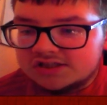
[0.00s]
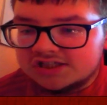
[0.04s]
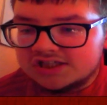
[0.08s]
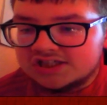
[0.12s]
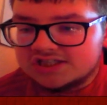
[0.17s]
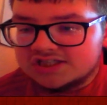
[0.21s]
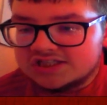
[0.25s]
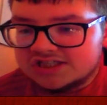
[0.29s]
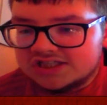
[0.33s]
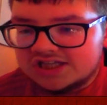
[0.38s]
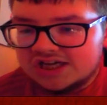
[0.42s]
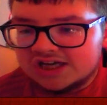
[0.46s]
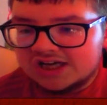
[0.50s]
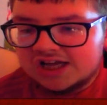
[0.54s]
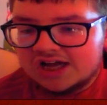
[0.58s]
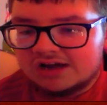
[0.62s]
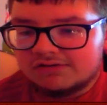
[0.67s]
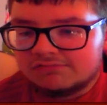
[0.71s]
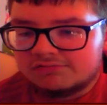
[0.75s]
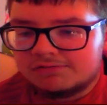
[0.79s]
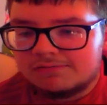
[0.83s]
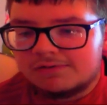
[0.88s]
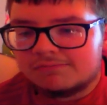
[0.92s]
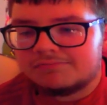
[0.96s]
Jesus, I
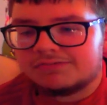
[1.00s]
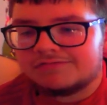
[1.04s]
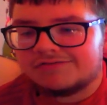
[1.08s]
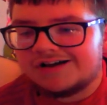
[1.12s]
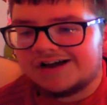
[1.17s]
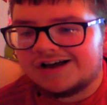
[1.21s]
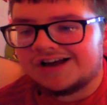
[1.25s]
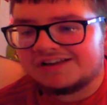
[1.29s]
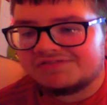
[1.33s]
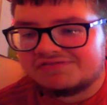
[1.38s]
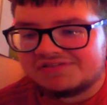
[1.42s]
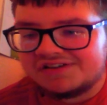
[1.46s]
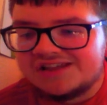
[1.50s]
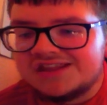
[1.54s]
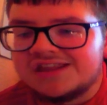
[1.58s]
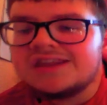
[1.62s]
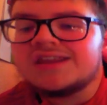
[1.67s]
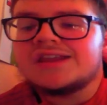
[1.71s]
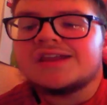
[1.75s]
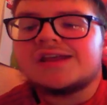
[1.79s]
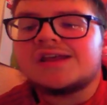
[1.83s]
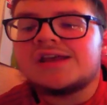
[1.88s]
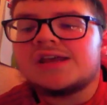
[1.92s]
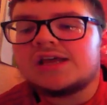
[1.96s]
can't remember either.
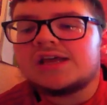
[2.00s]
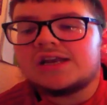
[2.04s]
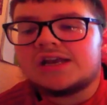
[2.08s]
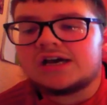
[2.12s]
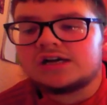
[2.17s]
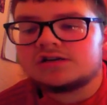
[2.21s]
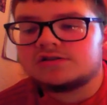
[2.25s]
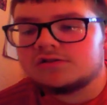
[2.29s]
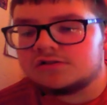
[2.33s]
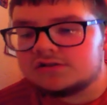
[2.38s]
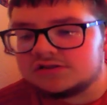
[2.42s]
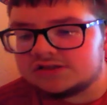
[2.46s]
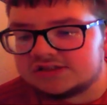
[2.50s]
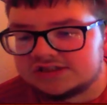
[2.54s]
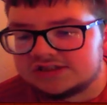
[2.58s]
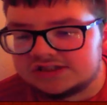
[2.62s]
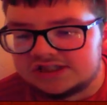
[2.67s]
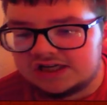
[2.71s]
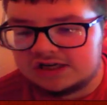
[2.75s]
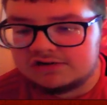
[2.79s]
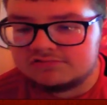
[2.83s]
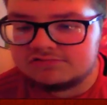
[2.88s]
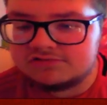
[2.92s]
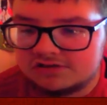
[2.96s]
That goes
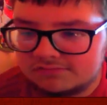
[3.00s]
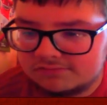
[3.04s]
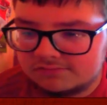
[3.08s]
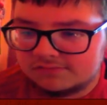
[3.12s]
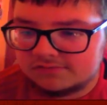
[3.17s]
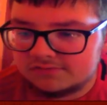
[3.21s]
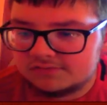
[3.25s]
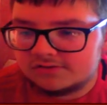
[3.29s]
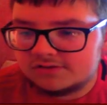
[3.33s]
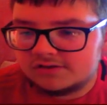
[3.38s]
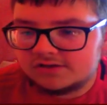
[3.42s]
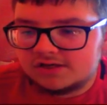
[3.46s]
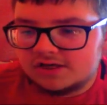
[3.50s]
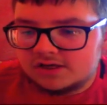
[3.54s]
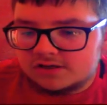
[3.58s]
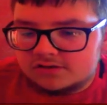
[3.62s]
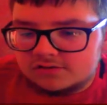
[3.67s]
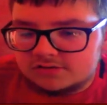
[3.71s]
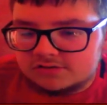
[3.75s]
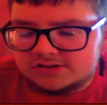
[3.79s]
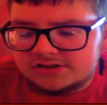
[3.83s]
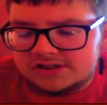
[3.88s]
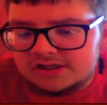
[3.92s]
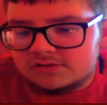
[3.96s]
down to
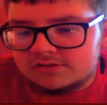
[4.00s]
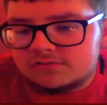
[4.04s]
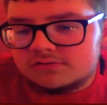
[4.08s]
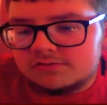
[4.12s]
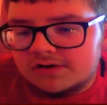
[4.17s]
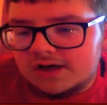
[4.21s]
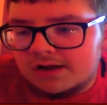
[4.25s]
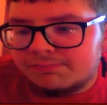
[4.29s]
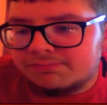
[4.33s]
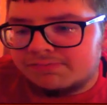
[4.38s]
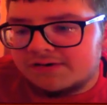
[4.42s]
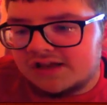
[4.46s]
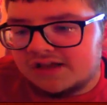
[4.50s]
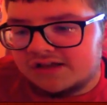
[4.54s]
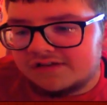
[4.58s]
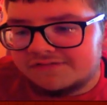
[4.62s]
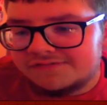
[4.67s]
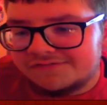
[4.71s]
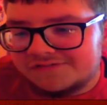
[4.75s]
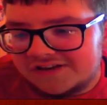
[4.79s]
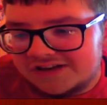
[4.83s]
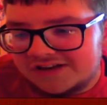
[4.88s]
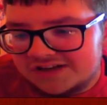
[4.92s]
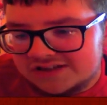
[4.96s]
our
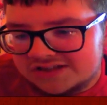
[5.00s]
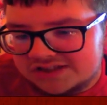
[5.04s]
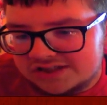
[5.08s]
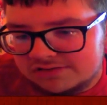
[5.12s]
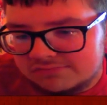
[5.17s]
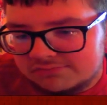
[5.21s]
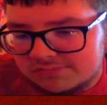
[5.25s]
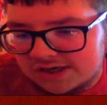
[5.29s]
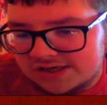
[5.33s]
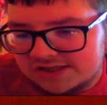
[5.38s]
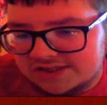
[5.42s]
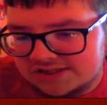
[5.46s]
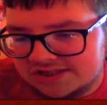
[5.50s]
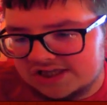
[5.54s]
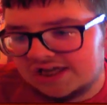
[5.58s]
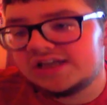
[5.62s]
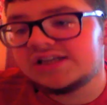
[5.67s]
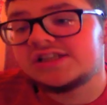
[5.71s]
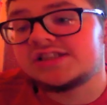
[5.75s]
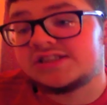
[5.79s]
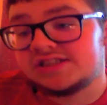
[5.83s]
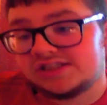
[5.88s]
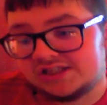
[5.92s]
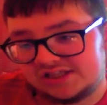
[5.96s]
players' fitness and
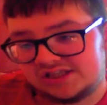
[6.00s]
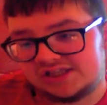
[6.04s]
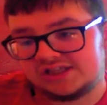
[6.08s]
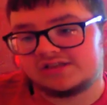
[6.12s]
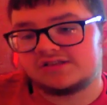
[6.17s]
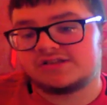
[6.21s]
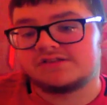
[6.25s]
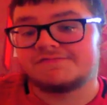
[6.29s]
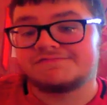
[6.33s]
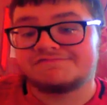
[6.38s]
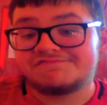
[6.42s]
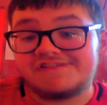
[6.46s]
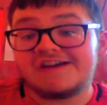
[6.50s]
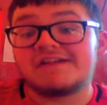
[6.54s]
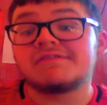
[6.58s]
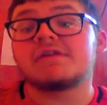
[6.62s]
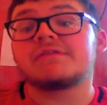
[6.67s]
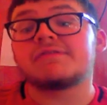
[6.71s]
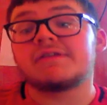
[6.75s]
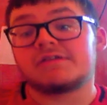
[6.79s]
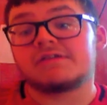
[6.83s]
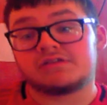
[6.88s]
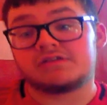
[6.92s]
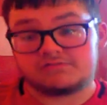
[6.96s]
mentality.
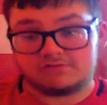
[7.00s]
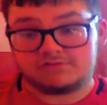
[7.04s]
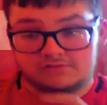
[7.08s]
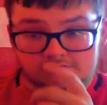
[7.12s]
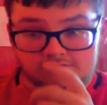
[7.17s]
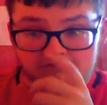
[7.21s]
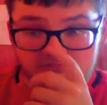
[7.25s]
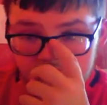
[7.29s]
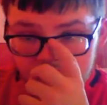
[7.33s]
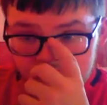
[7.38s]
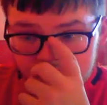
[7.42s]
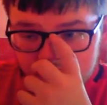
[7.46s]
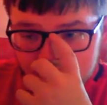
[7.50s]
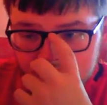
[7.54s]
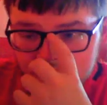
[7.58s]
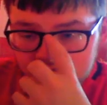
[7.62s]
Very, very true.